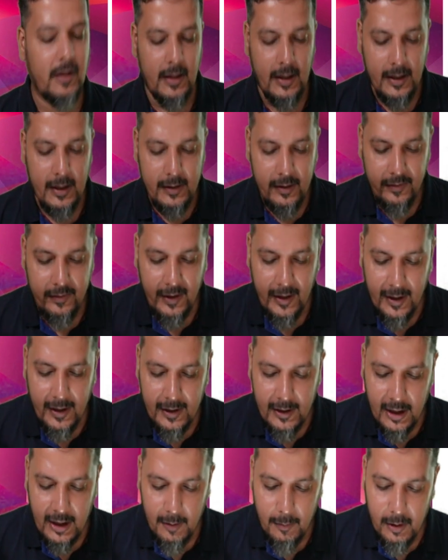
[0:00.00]
In the second
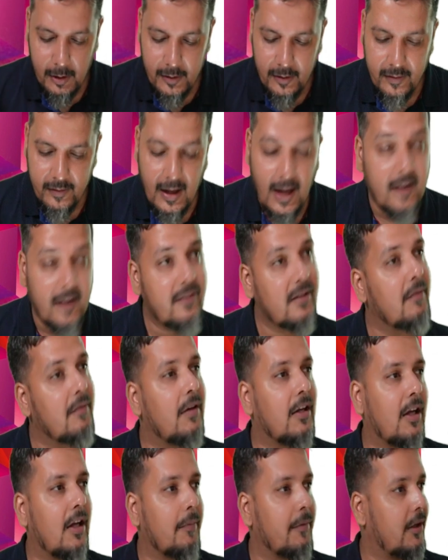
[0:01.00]
table, this RCM will
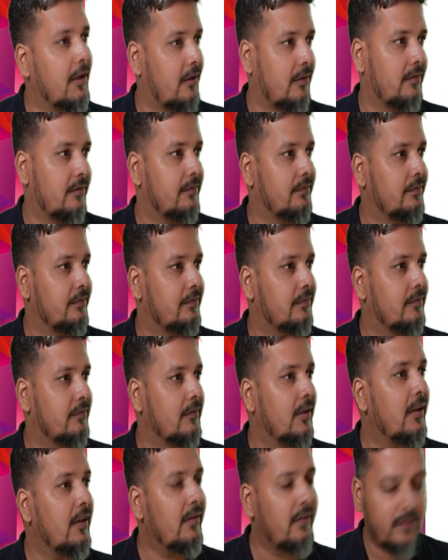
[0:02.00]
come here.
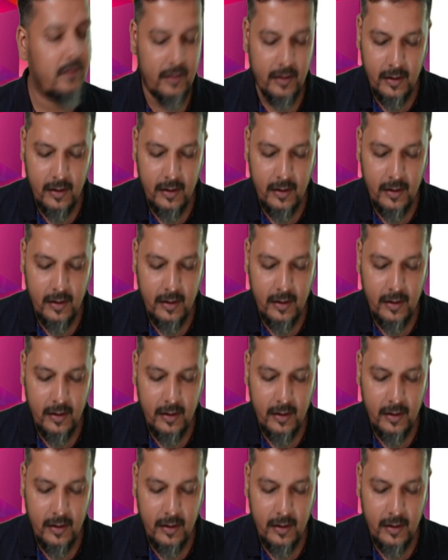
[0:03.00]
This